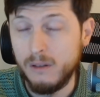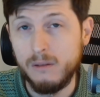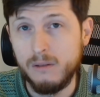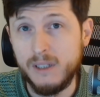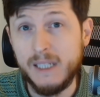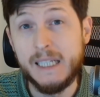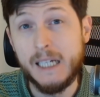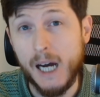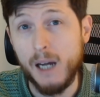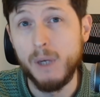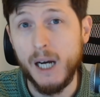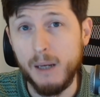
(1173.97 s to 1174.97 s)
Did I
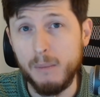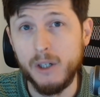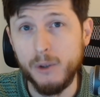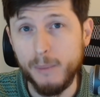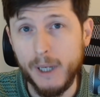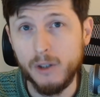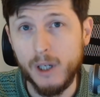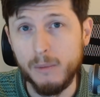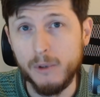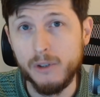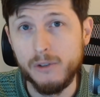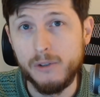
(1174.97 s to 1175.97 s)
buy better
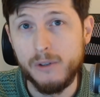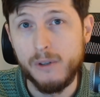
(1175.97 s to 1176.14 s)
micrometers?